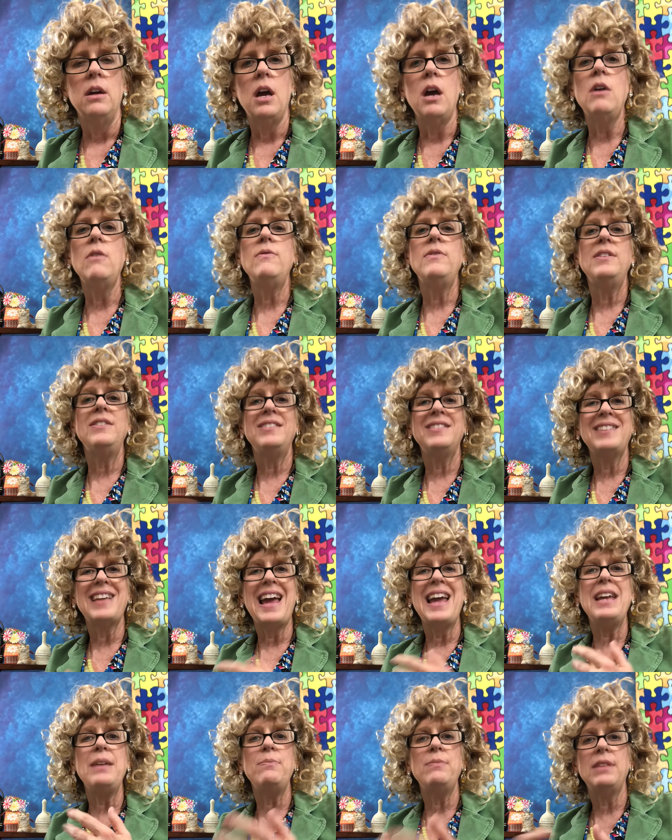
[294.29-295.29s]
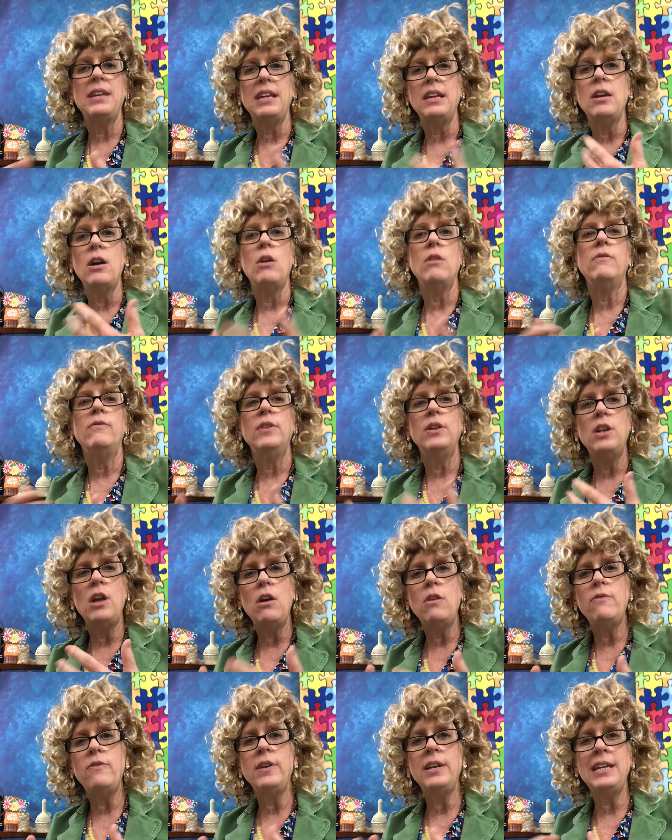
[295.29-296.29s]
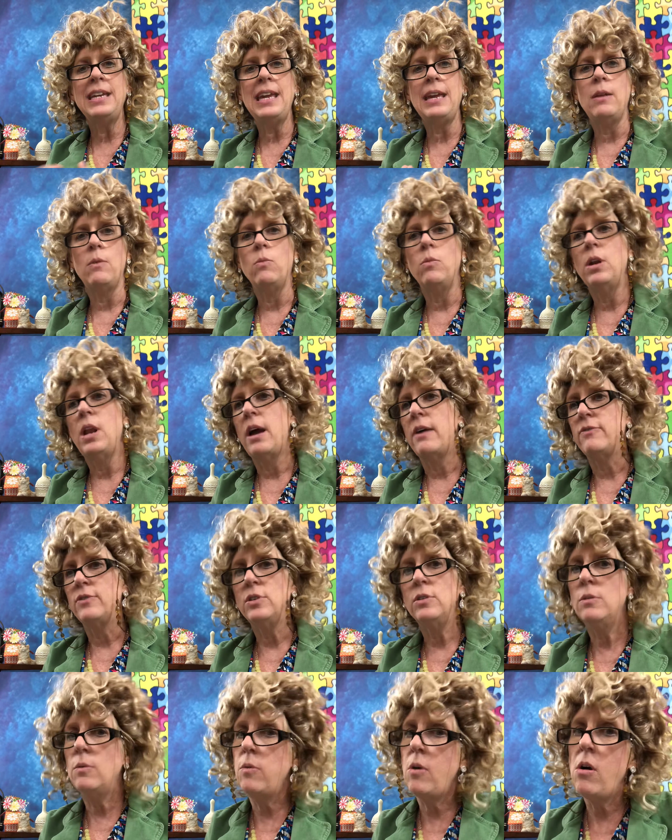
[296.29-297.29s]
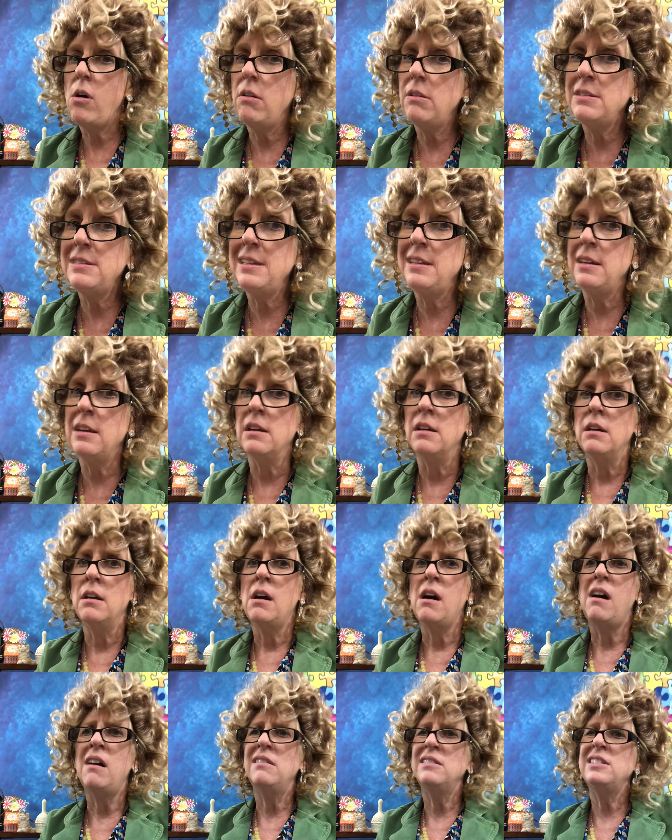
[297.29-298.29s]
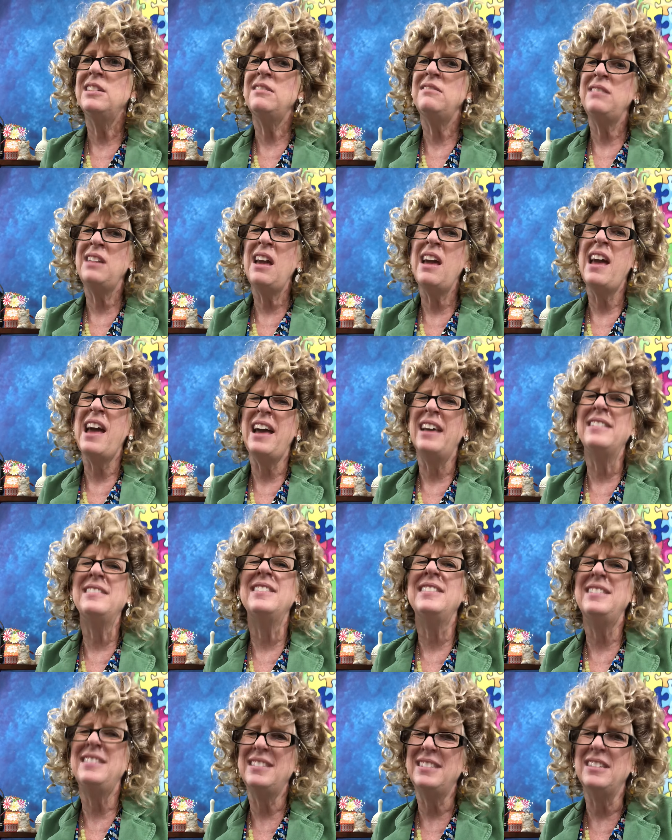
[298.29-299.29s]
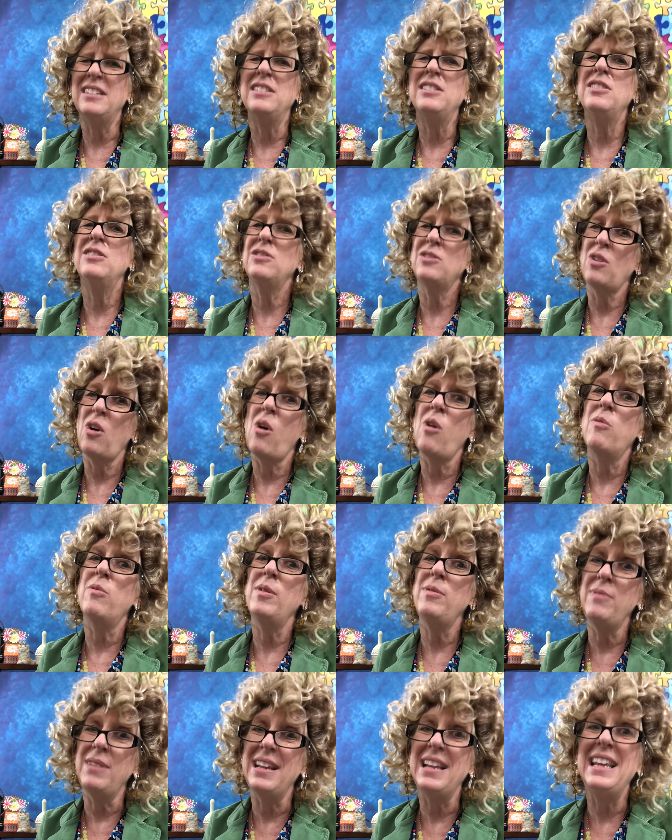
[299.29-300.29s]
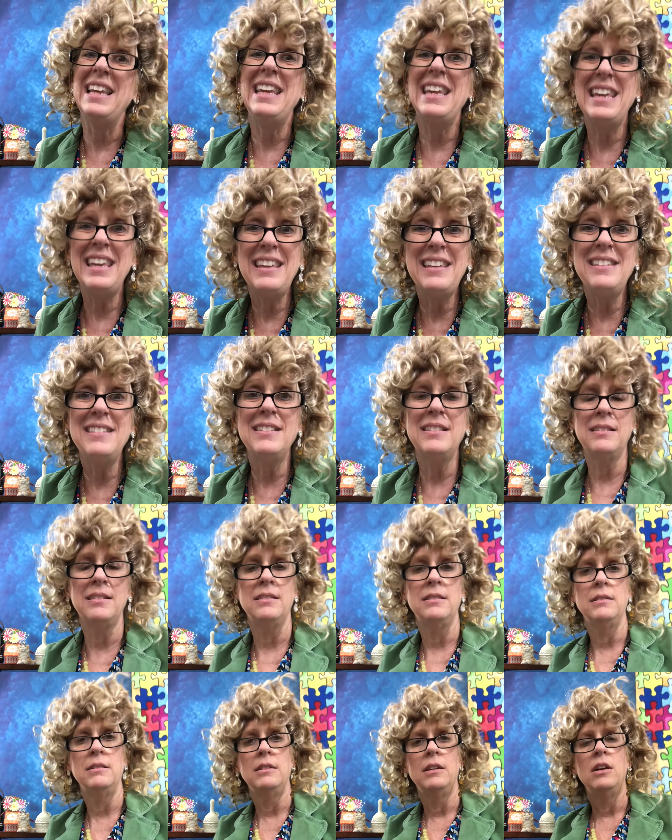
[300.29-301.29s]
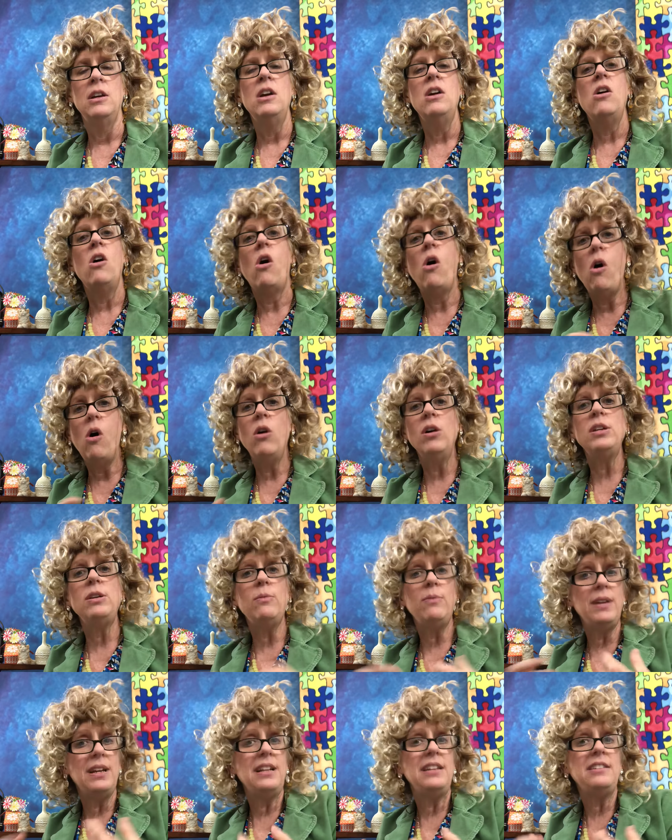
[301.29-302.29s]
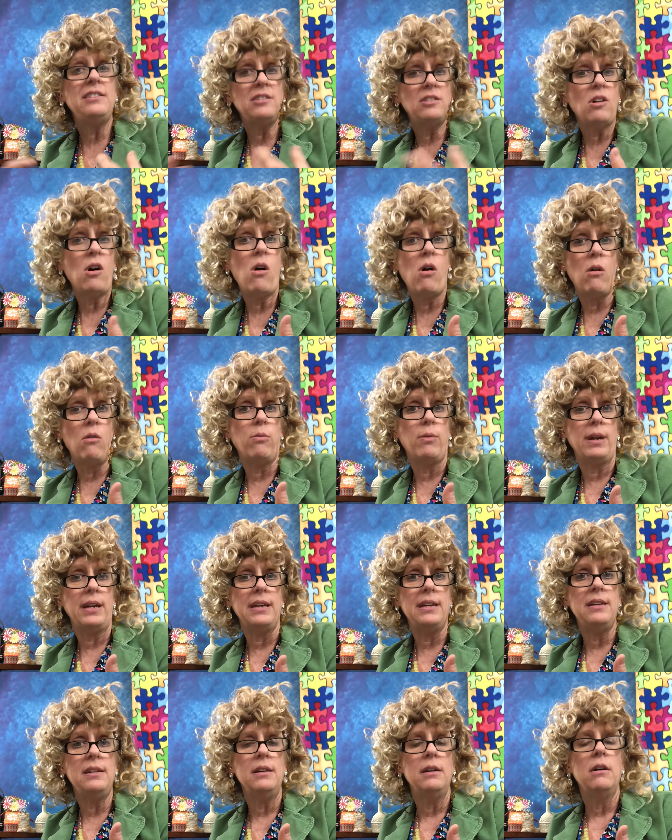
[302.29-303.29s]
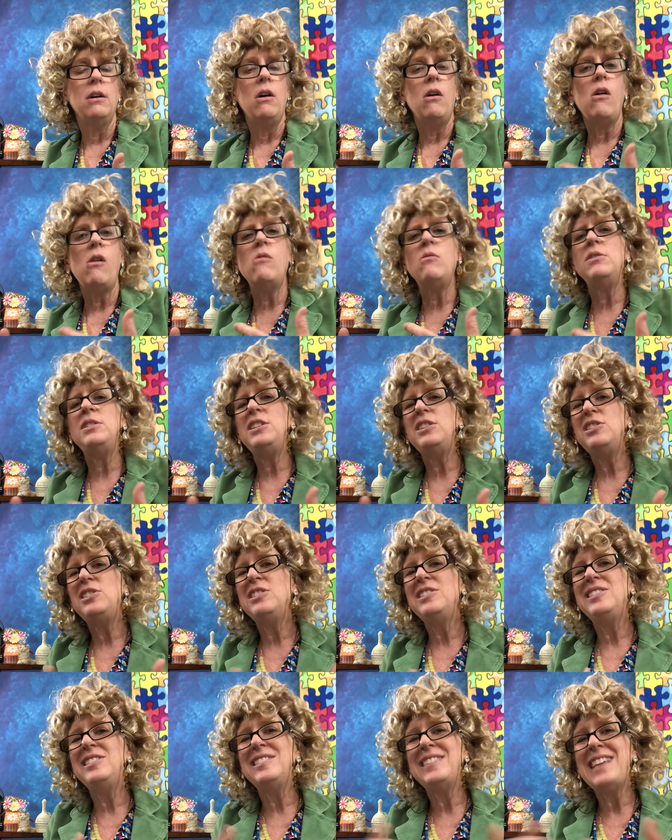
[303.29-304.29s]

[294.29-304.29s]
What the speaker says: over the same thing over and over again. Well, after a while, dear, I don't know how sincere your sorry really is. Are you really sorry? Or are you just